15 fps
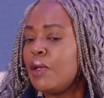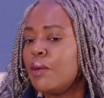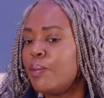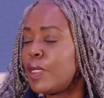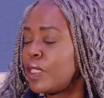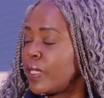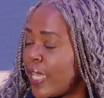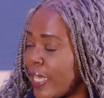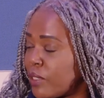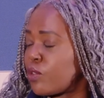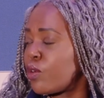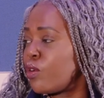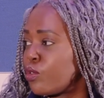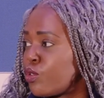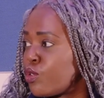but get
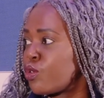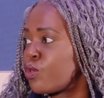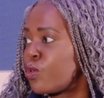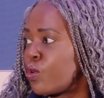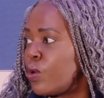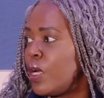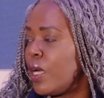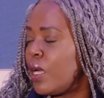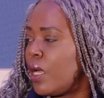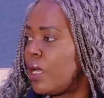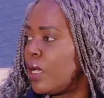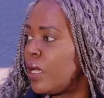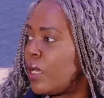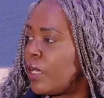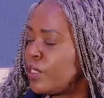also
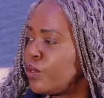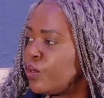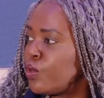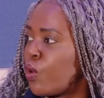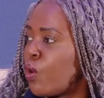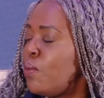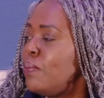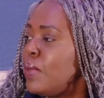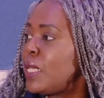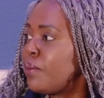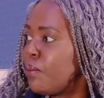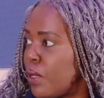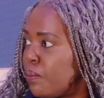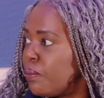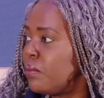a
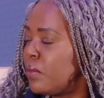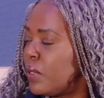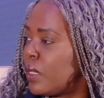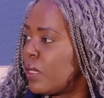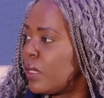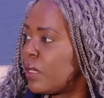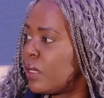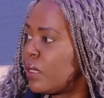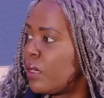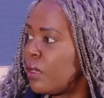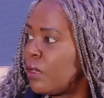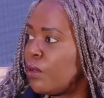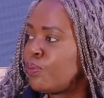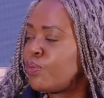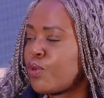minimum
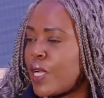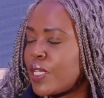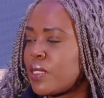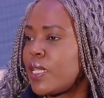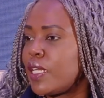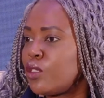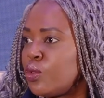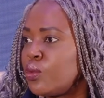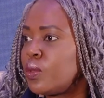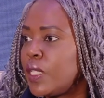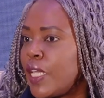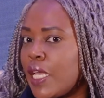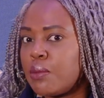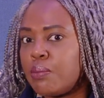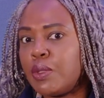price that you would
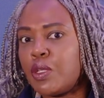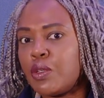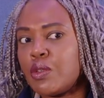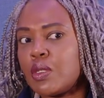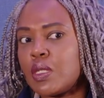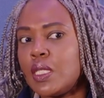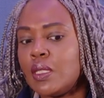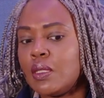get, because